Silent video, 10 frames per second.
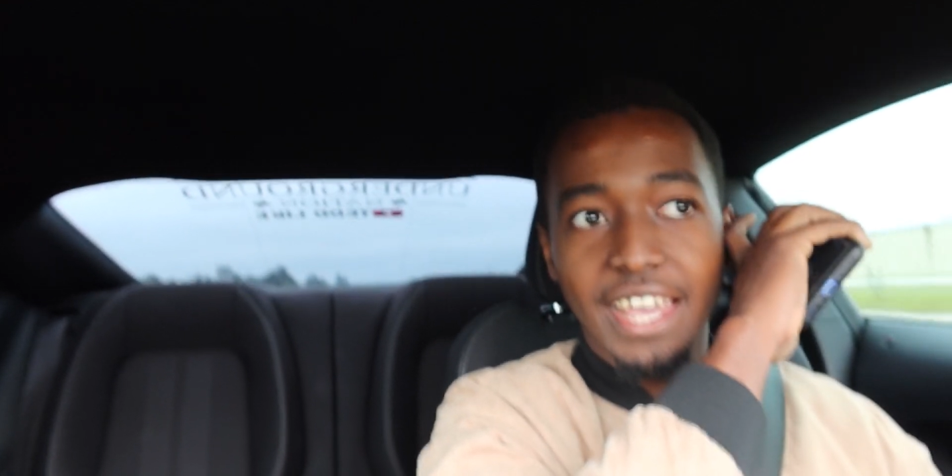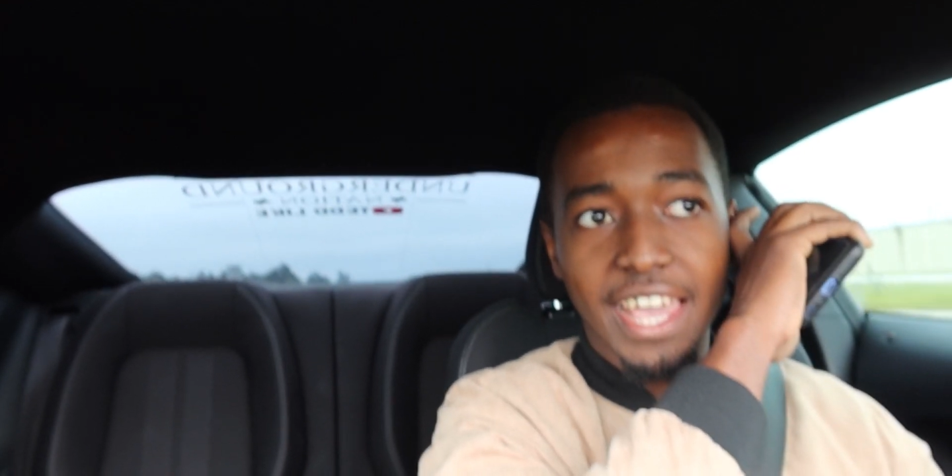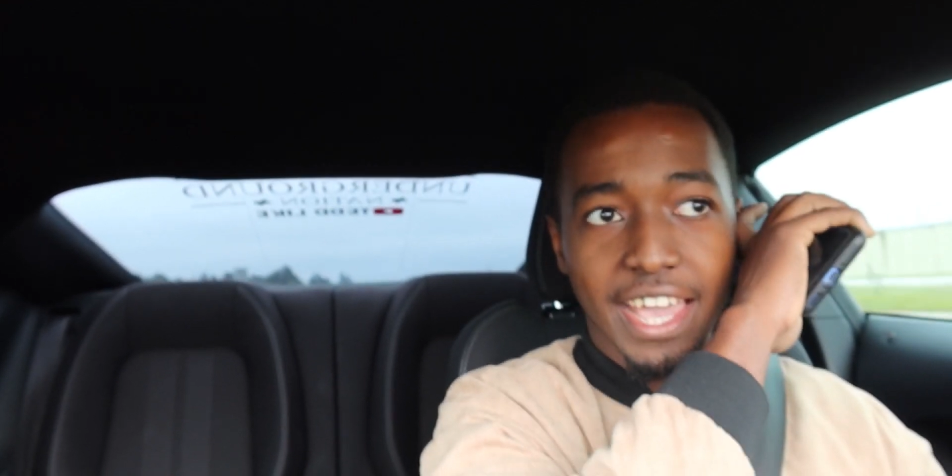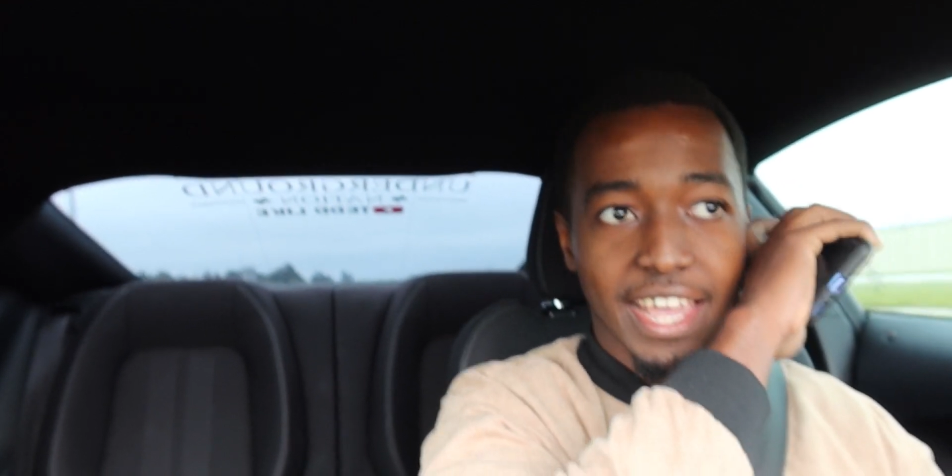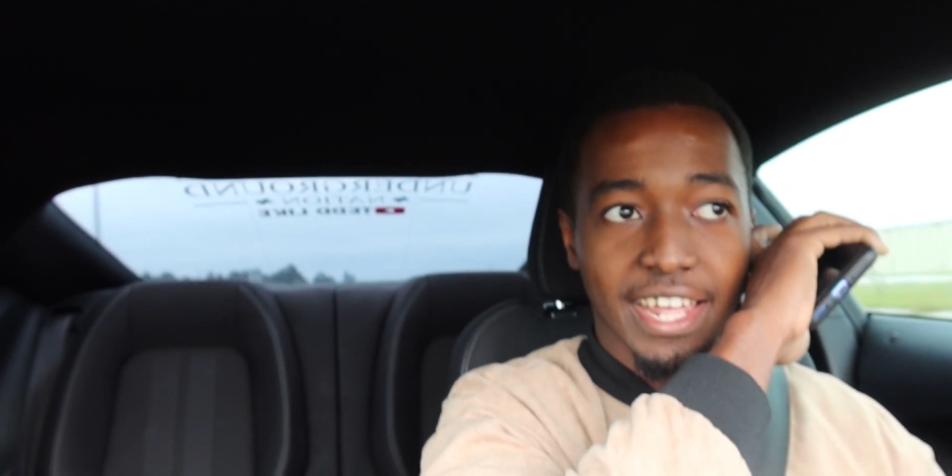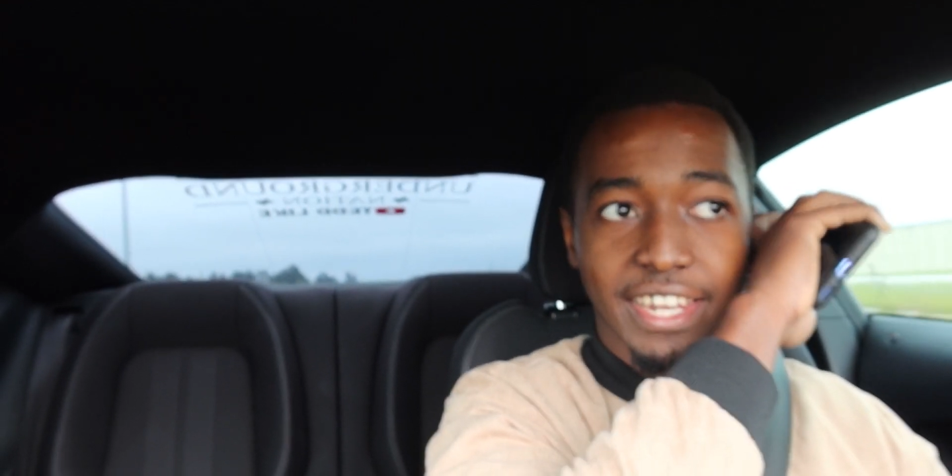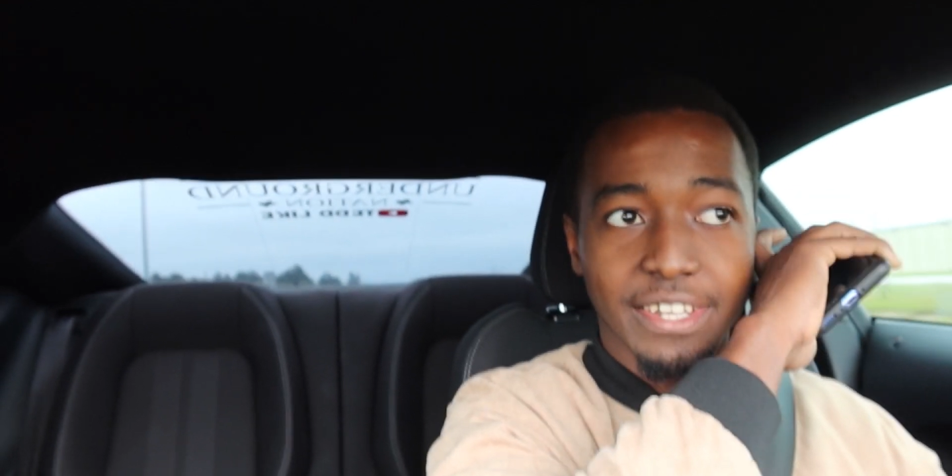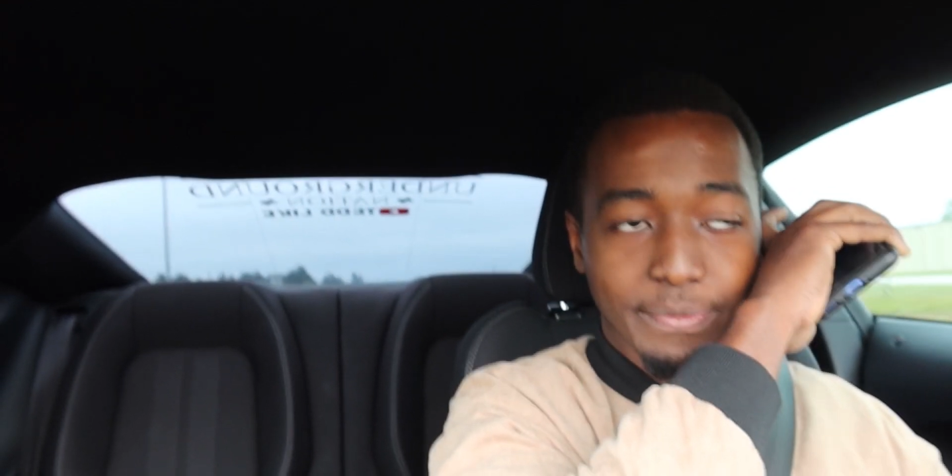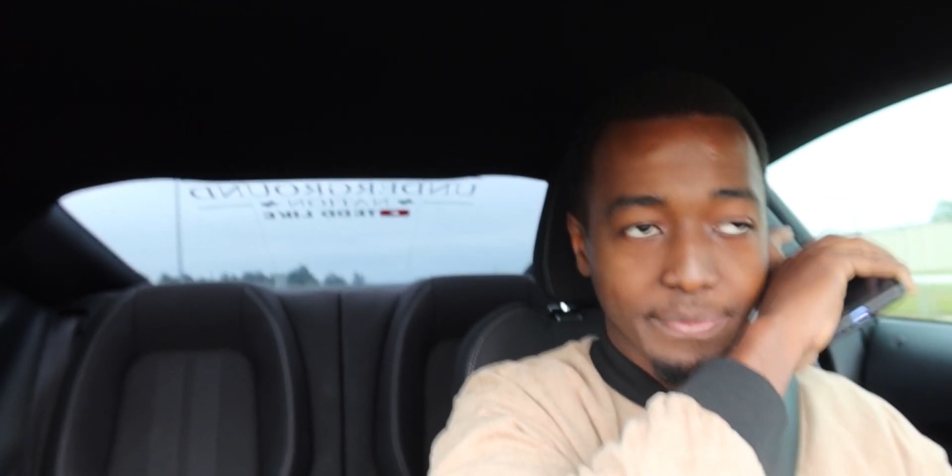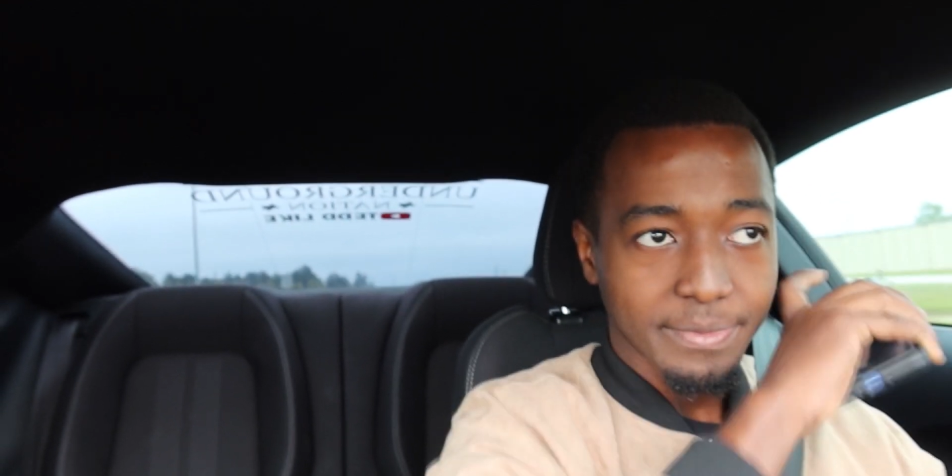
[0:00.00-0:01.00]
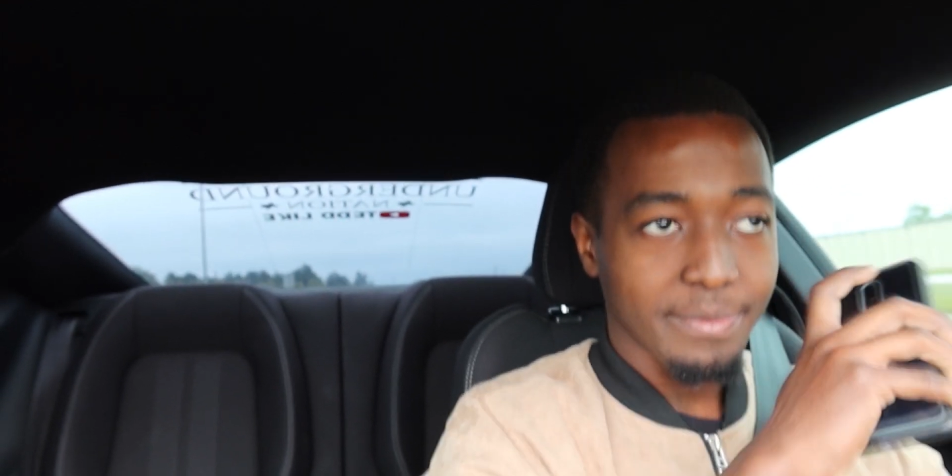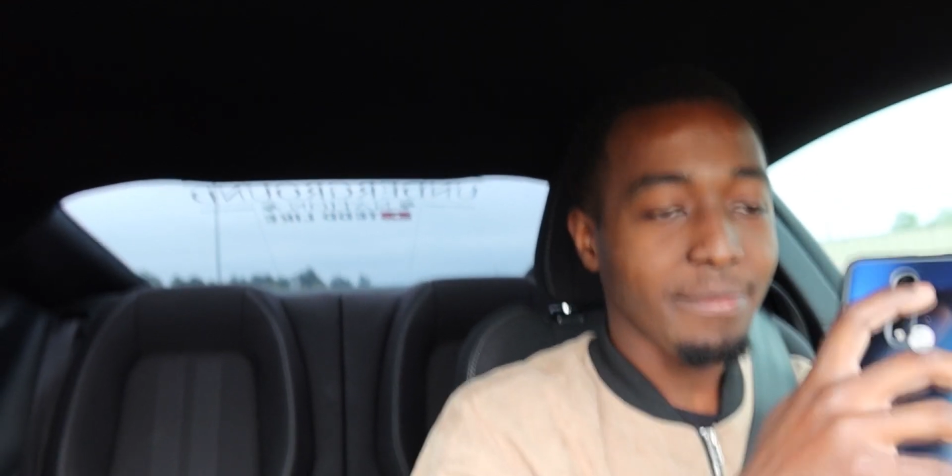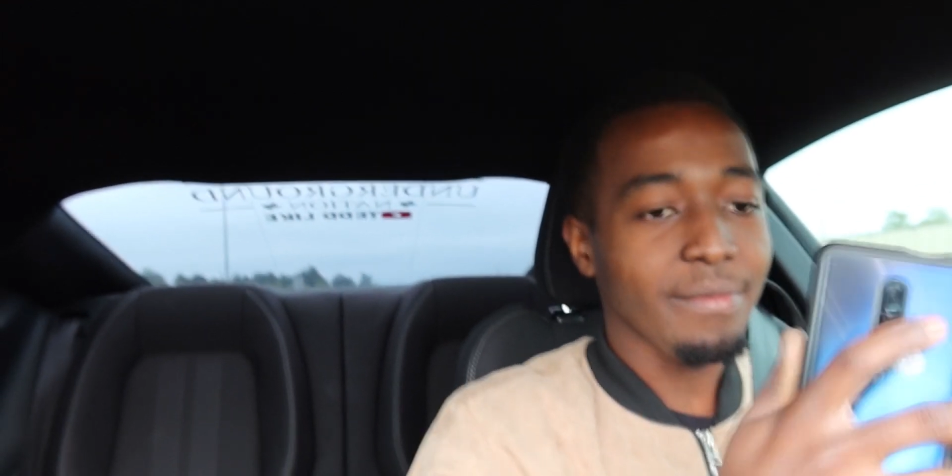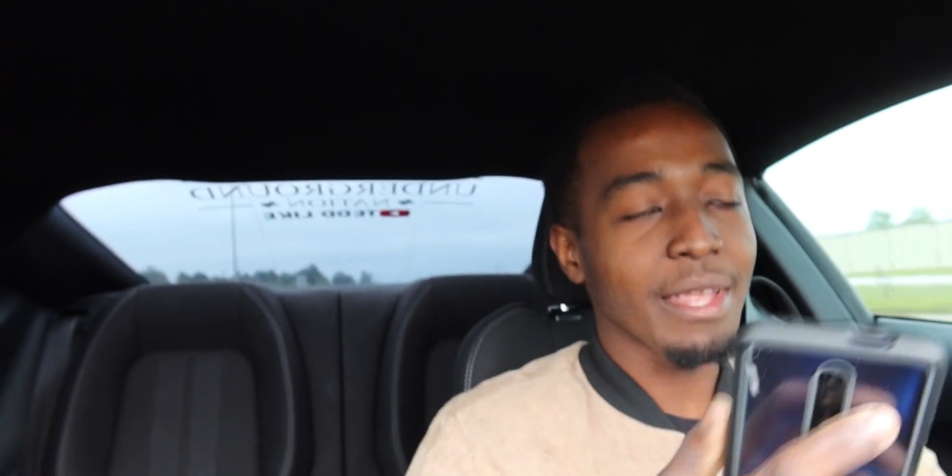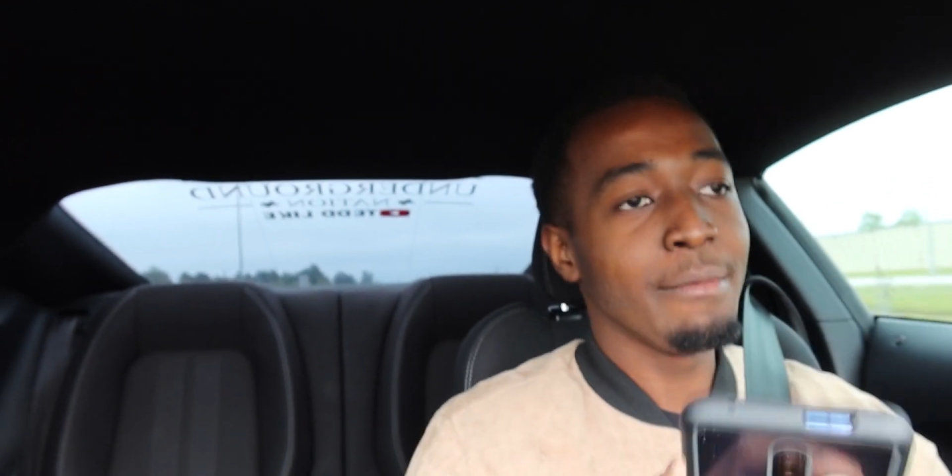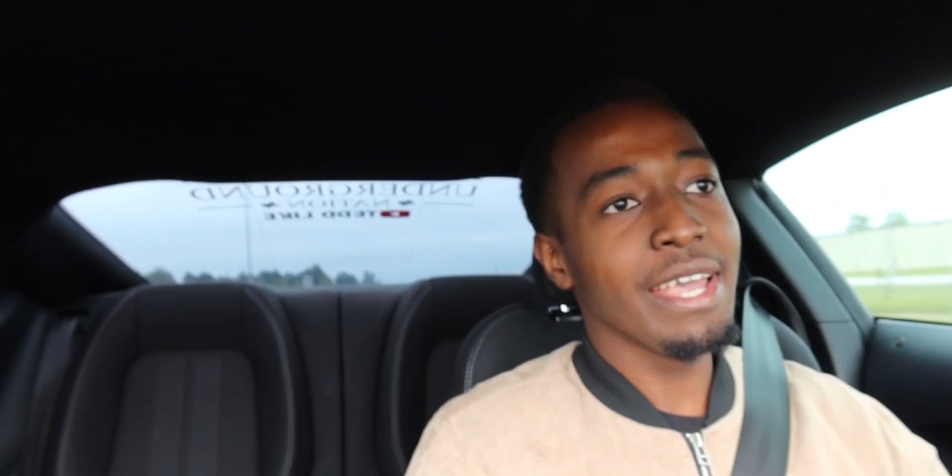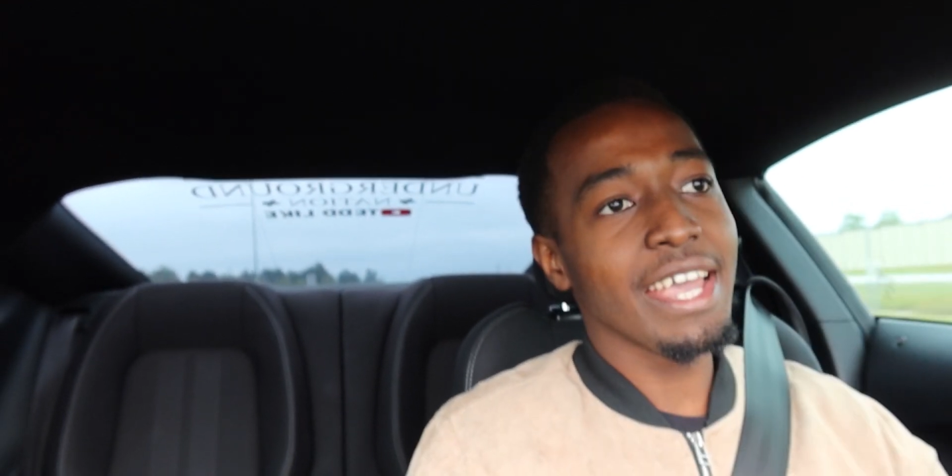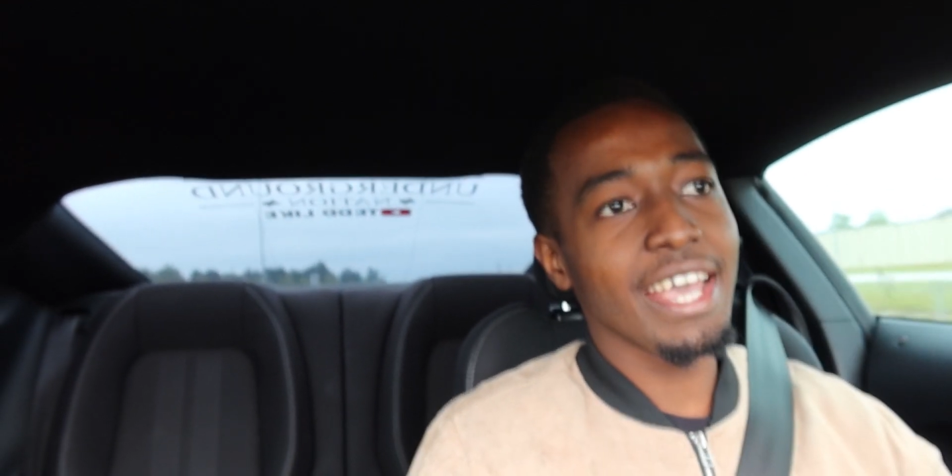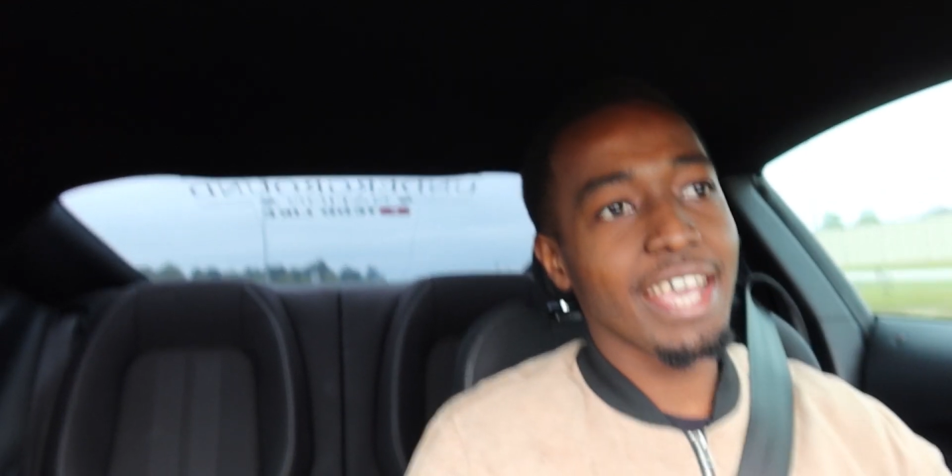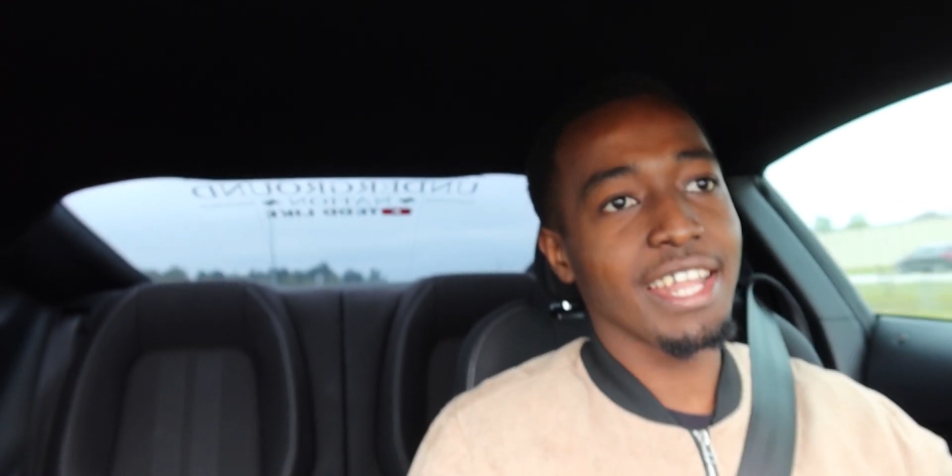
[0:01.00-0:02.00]
And
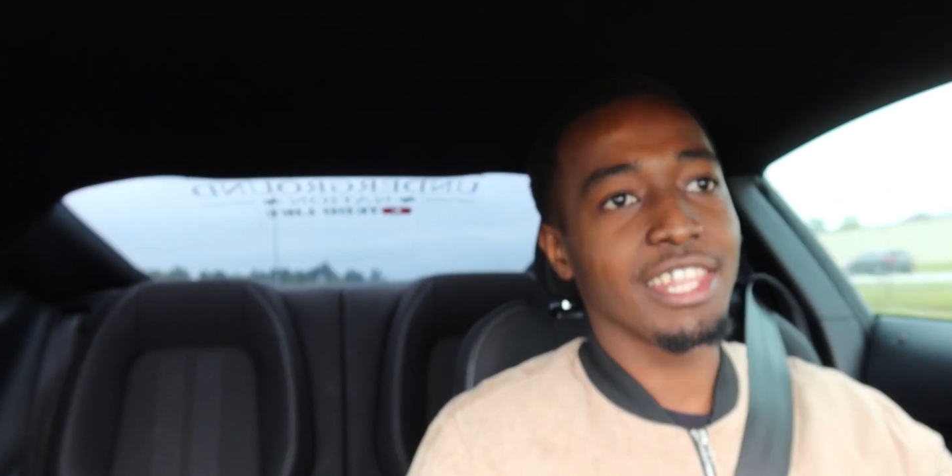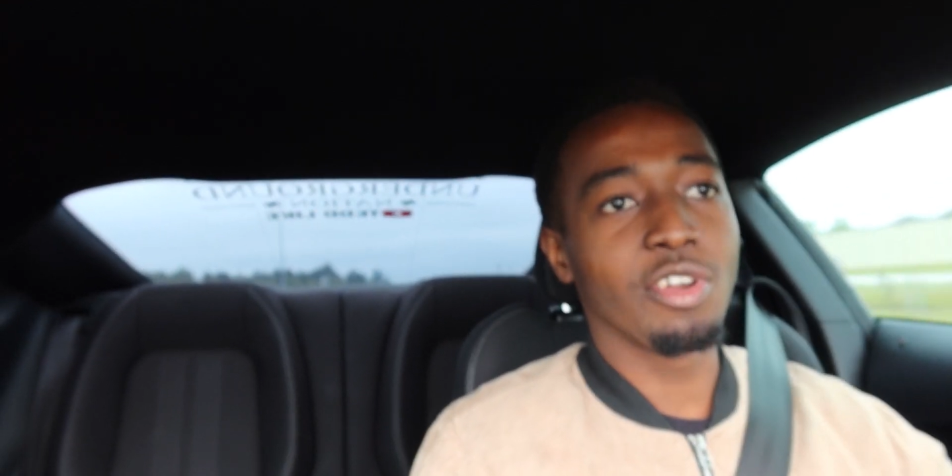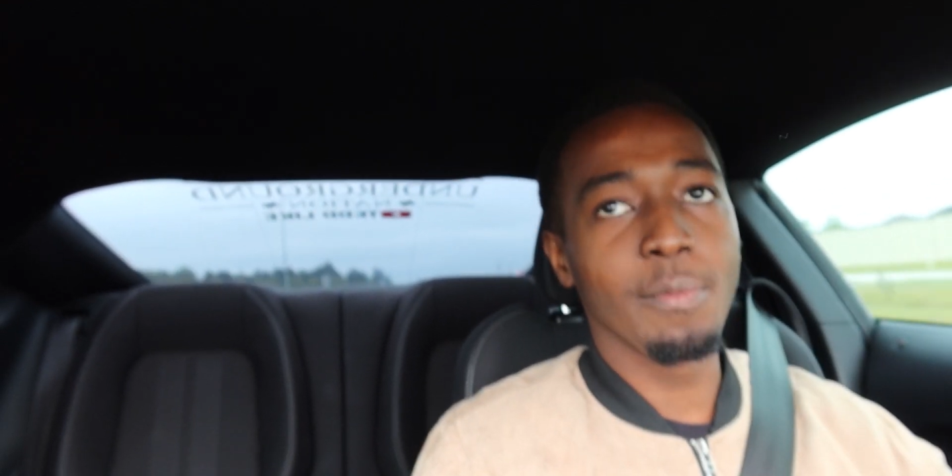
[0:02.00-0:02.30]
man,